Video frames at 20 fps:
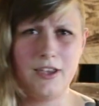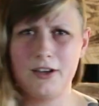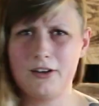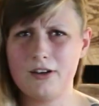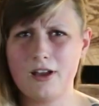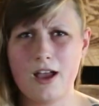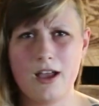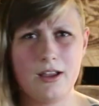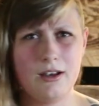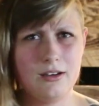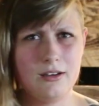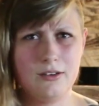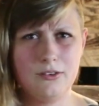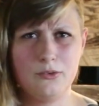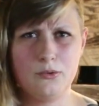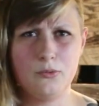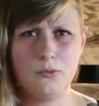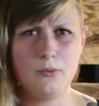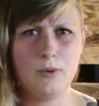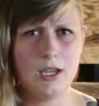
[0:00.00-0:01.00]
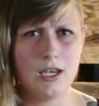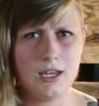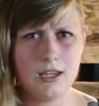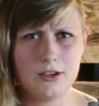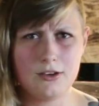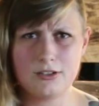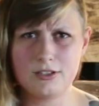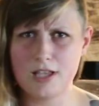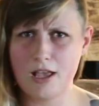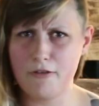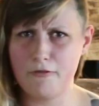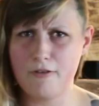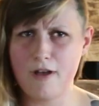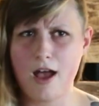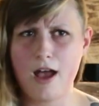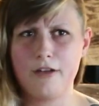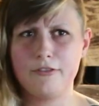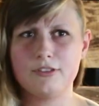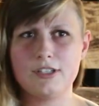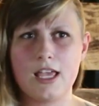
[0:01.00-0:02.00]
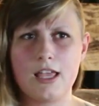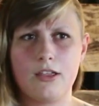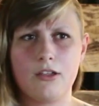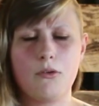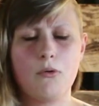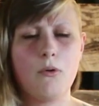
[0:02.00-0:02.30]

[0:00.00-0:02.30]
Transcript: You're not weaning yourself off, telling,